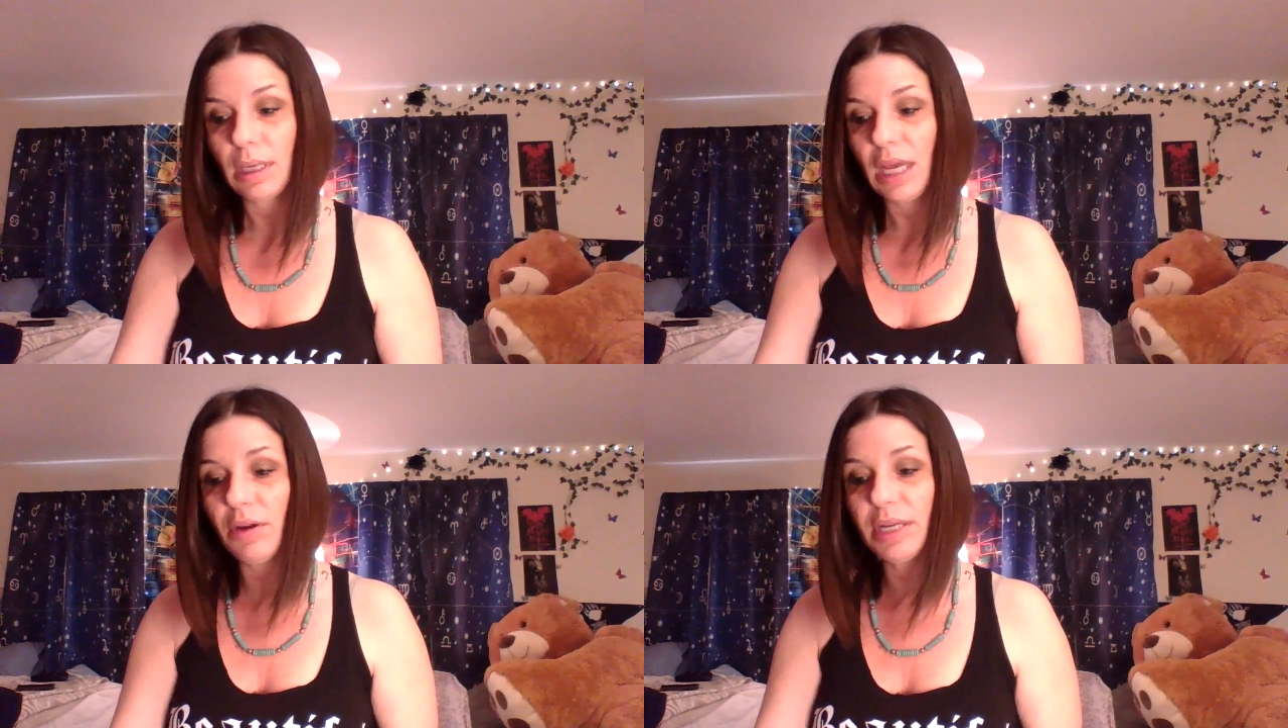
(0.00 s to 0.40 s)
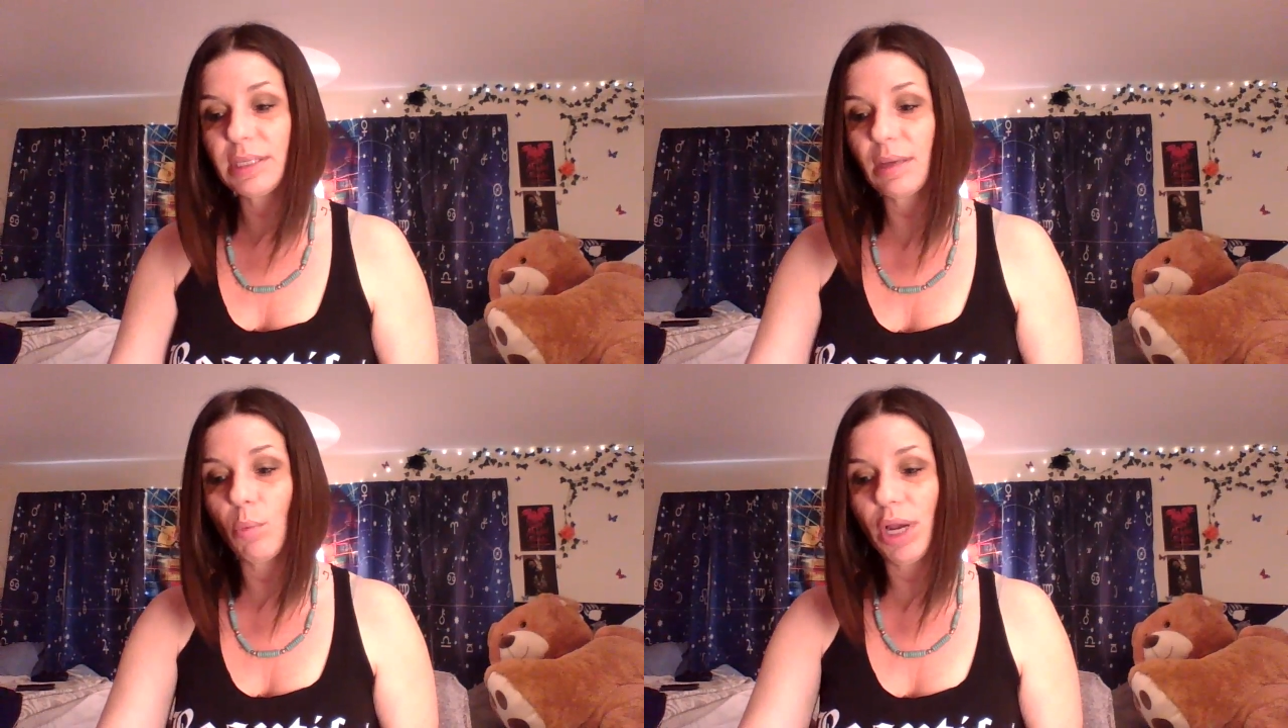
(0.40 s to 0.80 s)
hearing
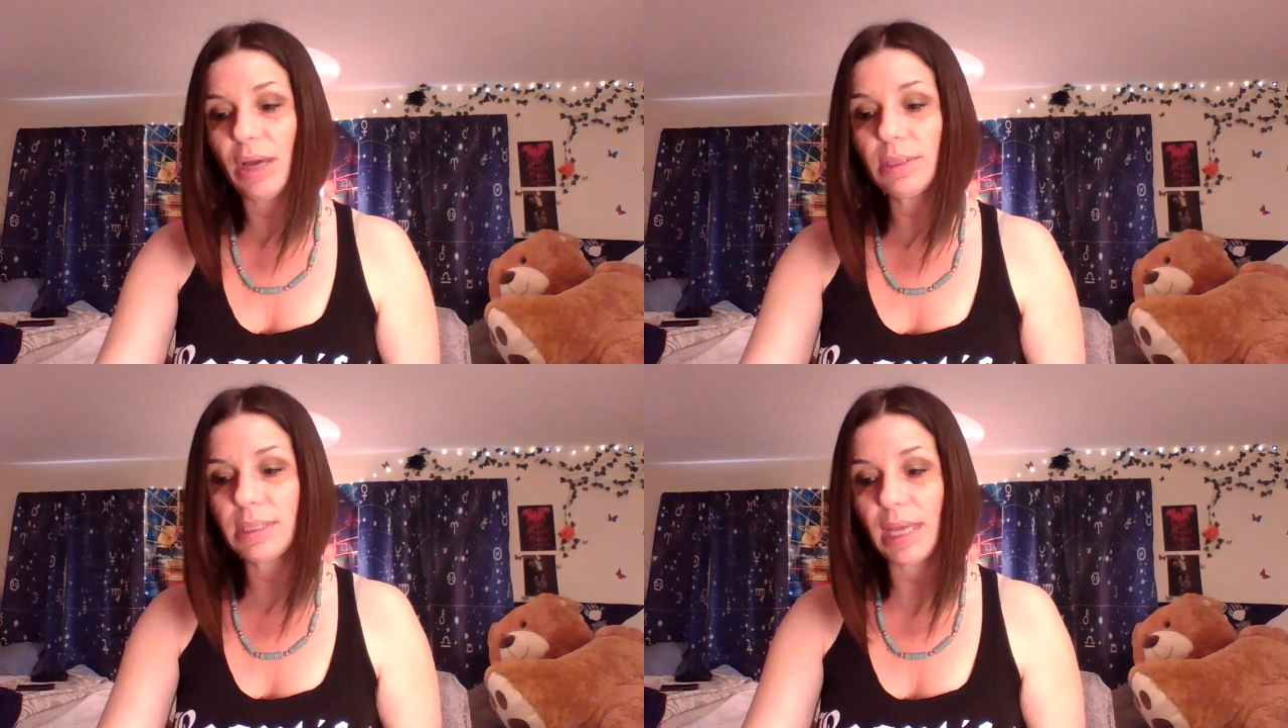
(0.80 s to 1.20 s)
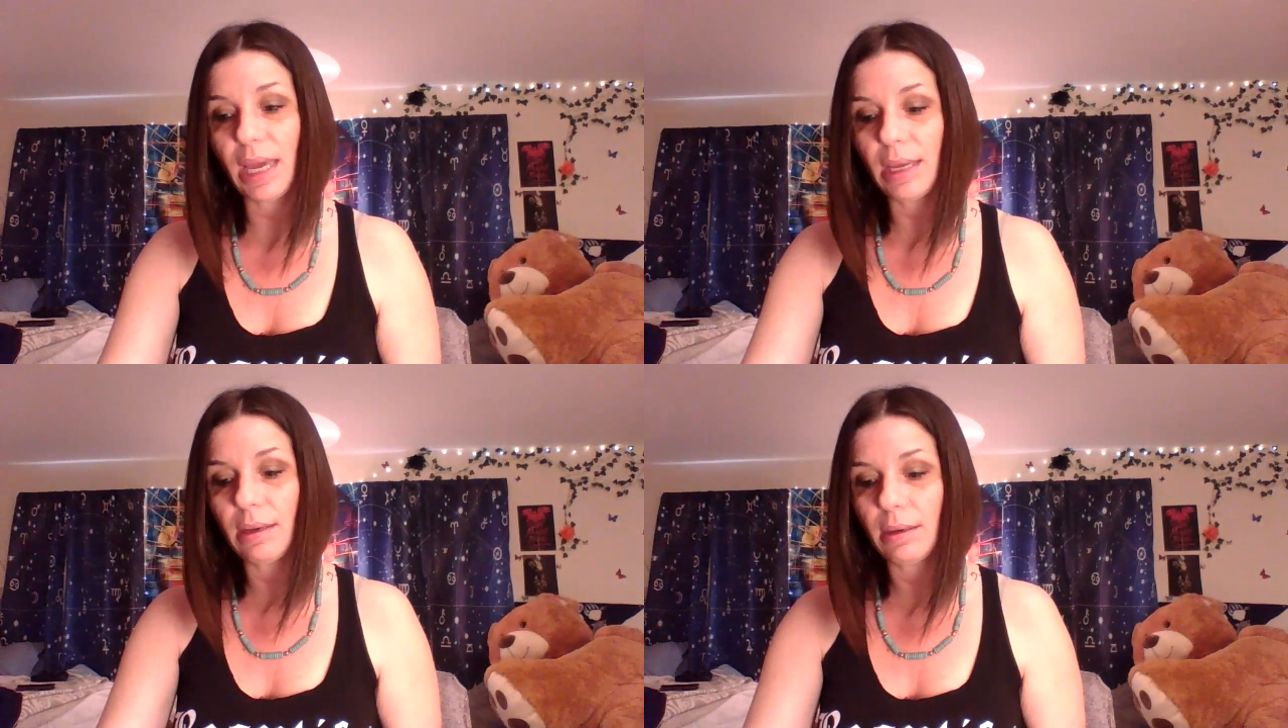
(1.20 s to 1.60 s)
someone else
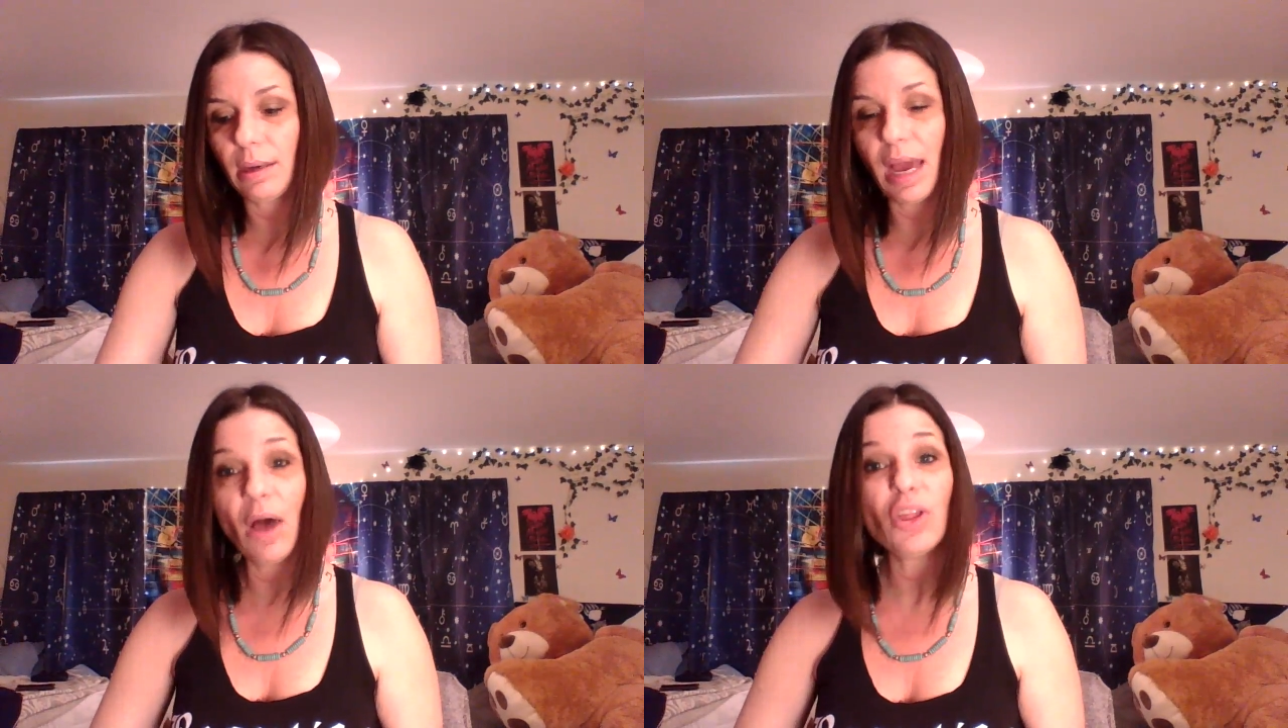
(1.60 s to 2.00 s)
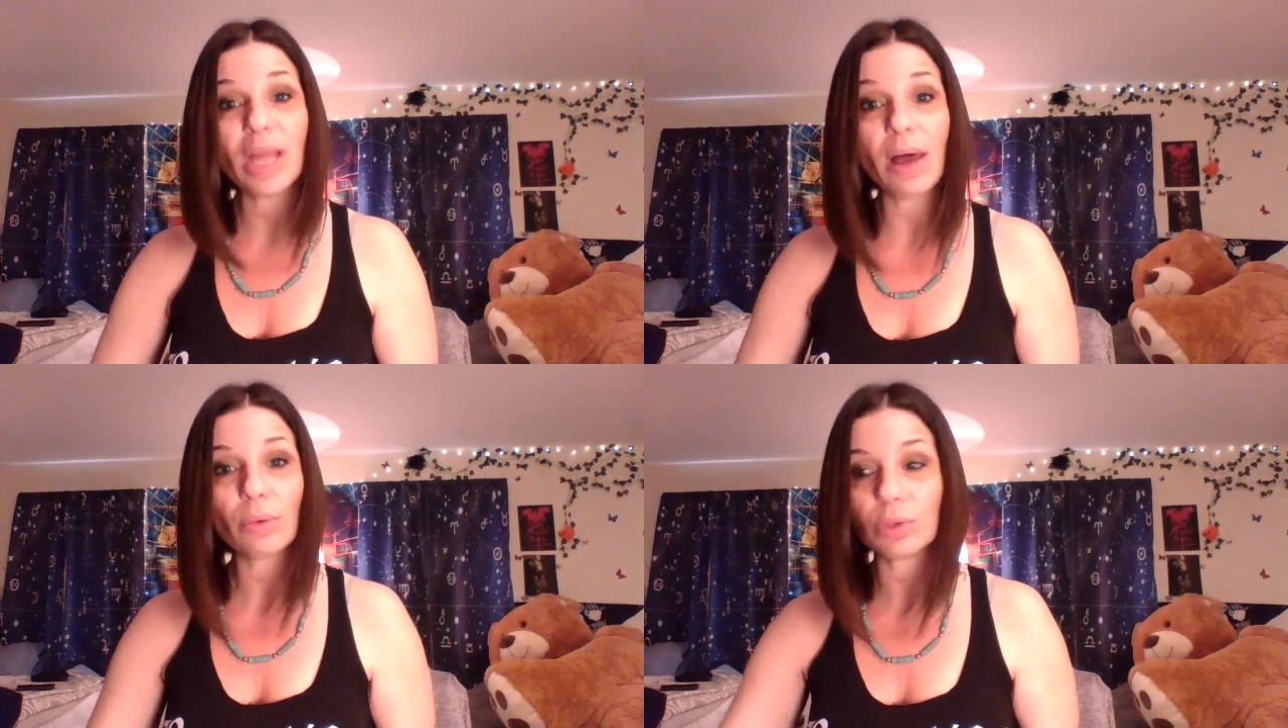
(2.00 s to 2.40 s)
say it out
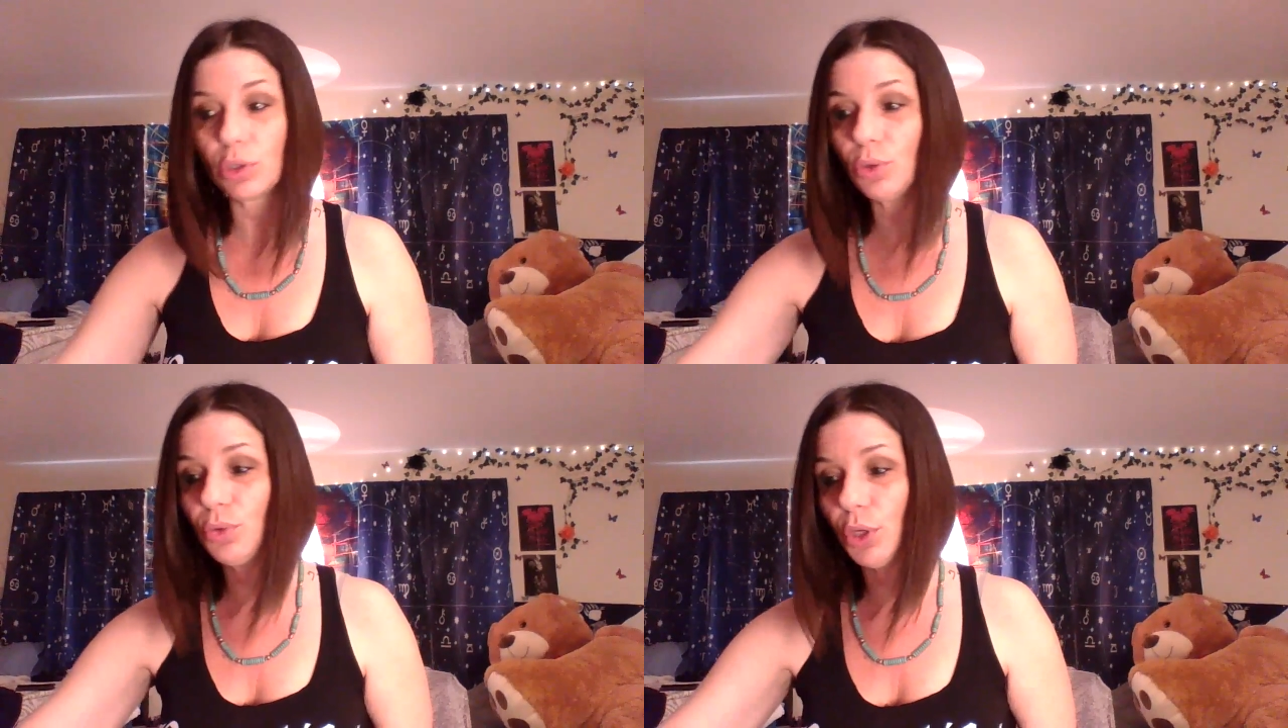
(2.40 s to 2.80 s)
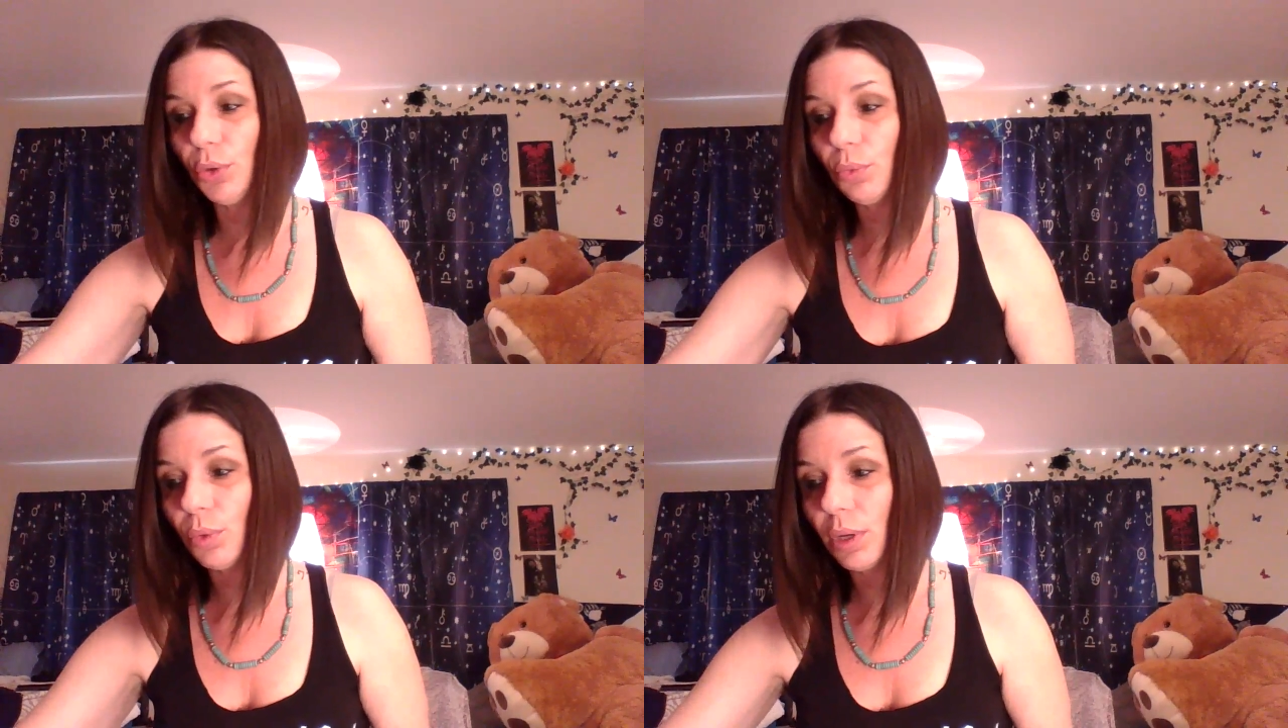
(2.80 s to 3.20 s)
loud to
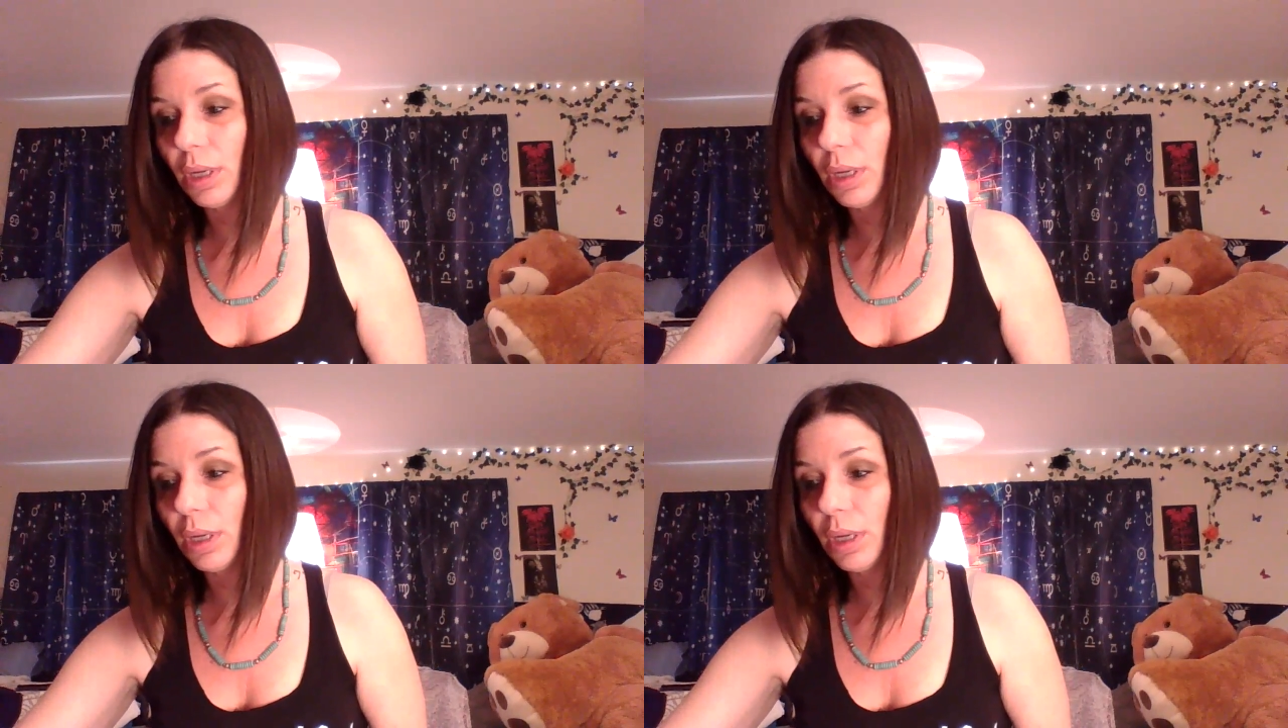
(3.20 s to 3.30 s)
you,